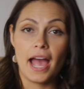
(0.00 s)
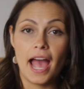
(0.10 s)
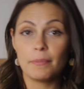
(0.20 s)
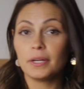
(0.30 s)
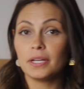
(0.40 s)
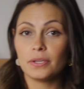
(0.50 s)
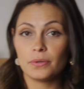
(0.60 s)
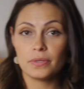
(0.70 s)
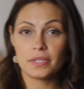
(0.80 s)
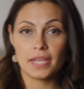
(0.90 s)
I'm gonna
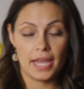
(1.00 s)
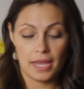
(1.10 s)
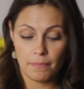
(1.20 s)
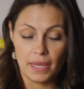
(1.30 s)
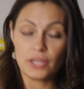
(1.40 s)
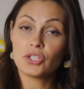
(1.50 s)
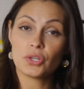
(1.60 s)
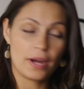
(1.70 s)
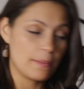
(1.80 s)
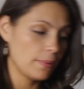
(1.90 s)
use a bench
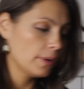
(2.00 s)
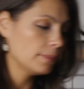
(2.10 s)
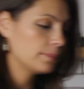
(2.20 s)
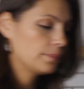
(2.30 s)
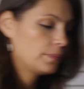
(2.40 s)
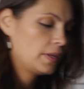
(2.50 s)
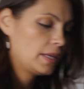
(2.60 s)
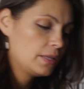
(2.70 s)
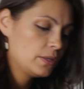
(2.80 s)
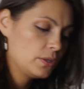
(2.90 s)
scraper
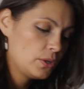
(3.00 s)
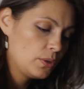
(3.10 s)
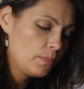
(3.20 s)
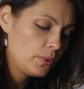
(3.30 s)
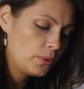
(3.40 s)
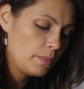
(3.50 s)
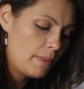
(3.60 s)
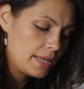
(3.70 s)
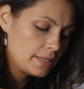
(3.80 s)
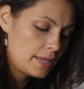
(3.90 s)
to put
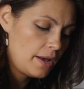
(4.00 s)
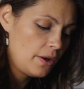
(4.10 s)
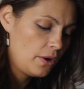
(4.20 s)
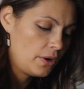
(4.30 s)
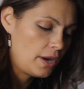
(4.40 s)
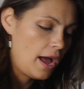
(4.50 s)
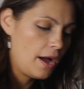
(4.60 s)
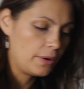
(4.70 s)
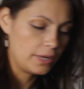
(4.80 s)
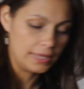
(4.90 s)
masa on our